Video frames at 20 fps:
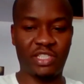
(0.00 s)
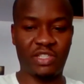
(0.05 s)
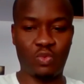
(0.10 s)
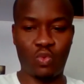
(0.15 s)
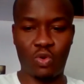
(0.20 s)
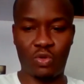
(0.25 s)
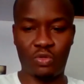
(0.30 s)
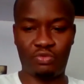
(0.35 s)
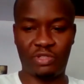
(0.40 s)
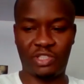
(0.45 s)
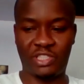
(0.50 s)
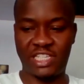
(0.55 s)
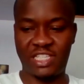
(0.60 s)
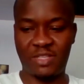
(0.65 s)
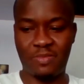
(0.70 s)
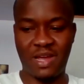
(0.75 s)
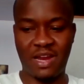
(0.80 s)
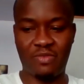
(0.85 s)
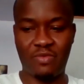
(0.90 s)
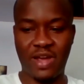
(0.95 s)
the world
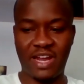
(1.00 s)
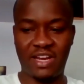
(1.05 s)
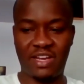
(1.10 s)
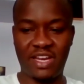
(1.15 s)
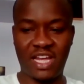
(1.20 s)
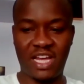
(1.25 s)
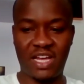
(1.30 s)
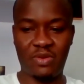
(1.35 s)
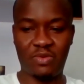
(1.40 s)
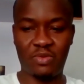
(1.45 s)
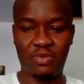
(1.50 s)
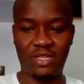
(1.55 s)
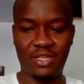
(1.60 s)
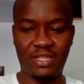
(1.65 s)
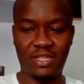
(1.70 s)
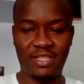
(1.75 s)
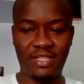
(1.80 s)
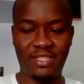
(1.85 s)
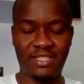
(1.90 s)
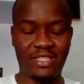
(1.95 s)
richest man right now
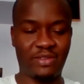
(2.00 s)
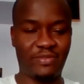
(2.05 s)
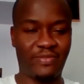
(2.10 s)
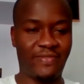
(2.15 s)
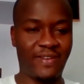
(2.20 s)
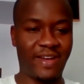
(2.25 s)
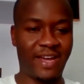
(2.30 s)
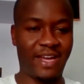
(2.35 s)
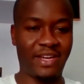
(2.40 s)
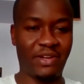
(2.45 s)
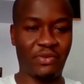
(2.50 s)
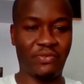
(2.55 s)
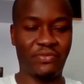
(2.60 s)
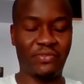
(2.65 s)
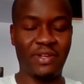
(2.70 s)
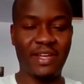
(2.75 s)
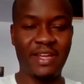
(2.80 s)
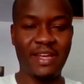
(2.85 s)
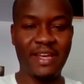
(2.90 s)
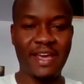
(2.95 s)
is a fan of,
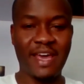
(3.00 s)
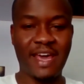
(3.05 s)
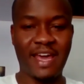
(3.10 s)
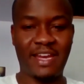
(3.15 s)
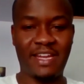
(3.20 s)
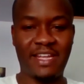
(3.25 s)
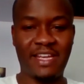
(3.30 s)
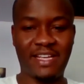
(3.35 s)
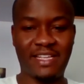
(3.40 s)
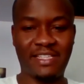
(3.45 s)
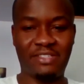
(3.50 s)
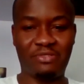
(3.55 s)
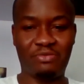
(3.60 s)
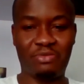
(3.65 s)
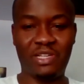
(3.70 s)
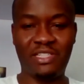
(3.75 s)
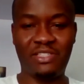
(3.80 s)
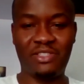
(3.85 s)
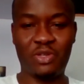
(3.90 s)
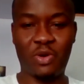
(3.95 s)
and he has
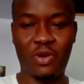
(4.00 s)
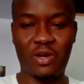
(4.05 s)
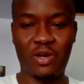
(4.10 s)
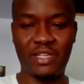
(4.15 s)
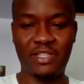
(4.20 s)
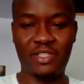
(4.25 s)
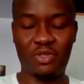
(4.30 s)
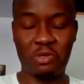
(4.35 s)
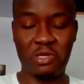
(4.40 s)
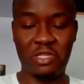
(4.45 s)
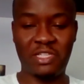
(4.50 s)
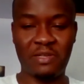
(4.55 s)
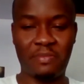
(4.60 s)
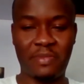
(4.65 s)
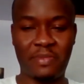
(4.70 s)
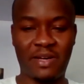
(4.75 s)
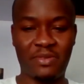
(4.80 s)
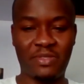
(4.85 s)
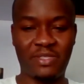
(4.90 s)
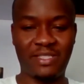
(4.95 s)
really talked and tweeted
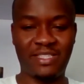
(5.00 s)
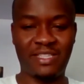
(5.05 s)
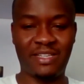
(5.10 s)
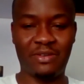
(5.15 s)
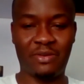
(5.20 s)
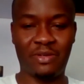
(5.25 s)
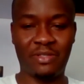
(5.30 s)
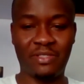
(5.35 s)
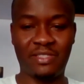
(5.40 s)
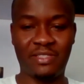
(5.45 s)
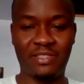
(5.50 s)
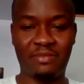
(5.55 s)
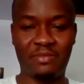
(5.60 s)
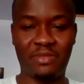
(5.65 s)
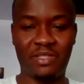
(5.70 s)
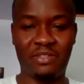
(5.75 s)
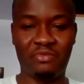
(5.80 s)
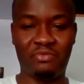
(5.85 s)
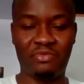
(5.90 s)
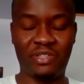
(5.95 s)
about it a lot
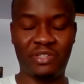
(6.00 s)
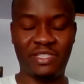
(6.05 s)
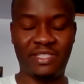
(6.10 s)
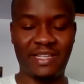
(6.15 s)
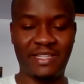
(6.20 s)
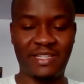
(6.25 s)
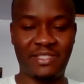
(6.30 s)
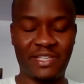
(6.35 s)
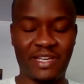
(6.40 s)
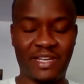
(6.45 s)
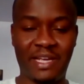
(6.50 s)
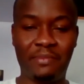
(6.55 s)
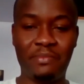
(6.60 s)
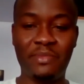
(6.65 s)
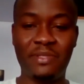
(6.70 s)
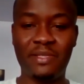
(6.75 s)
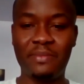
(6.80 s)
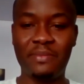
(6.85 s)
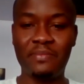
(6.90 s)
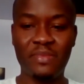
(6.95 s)
in recent
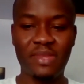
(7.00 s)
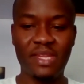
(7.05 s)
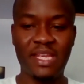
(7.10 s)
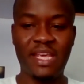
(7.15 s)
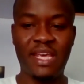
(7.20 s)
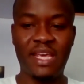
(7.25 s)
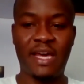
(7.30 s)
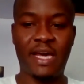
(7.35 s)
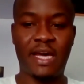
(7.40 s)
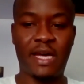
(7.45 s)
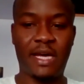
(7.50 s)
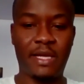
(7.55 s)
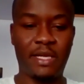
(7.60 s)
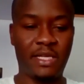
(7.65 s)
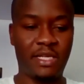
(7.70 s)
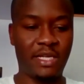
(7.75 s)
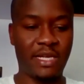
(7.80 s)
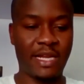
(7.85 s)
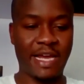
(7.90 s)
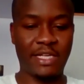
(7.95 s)
times.
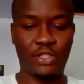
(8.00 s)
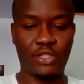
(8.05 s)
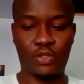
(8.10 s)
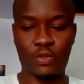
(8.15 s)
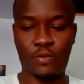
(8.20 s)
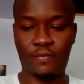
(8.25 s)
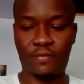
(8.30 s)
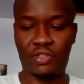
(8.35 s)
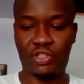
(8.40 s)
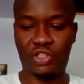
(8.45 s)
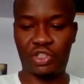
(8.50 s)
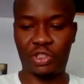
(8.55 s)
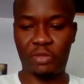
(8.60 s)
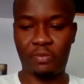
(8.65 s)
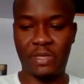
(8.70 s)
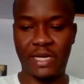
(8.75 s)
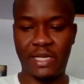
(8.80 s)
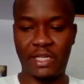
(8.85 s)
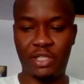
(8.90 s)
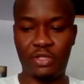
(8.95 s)
And the likes of
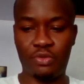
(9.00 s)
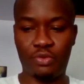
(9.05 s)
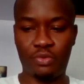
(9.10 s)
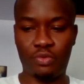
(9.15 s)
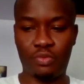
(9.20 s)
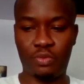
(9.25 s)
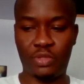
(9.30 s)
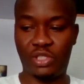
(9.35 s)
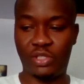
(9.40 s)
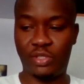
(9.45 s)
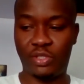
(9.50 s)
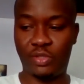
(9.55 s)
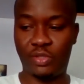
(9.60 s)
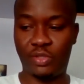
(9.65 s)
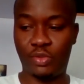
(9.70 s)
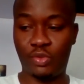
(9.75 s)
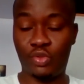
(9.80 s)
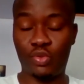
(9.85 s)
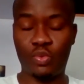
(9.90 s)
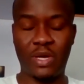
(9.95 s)
Shiba Inu, which is
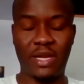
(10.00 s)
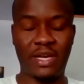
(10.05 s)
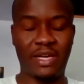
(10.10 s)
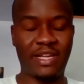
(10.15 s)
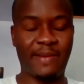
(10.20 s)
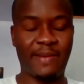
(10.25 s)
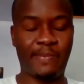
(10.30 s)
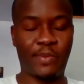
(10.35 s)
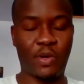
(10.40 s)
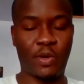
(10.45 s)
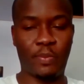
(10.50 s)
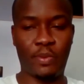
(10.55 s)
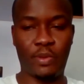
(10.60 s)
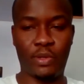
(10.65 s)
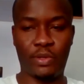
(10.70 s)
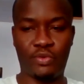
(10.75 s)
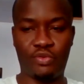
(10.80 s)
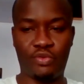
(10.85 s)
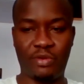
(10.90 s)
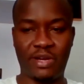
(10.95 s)
also another
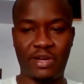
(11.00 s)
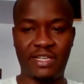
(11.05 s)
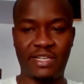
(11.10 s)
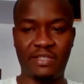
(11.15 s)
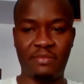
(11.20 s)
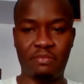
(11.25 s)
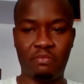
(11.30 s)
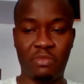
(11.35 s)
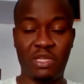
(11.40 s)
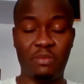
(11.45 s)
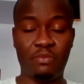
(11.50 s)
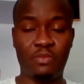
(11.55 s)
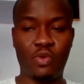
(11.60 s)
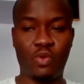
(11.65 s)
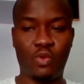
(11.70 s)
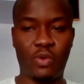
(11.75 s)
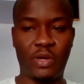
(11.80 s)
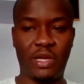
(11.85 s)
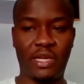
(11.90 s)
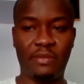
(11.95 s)
popular trend meme
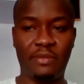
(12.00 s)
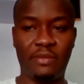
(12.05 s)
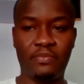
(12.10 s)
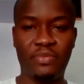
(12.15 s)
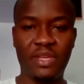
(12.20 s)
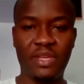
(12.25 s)
coin.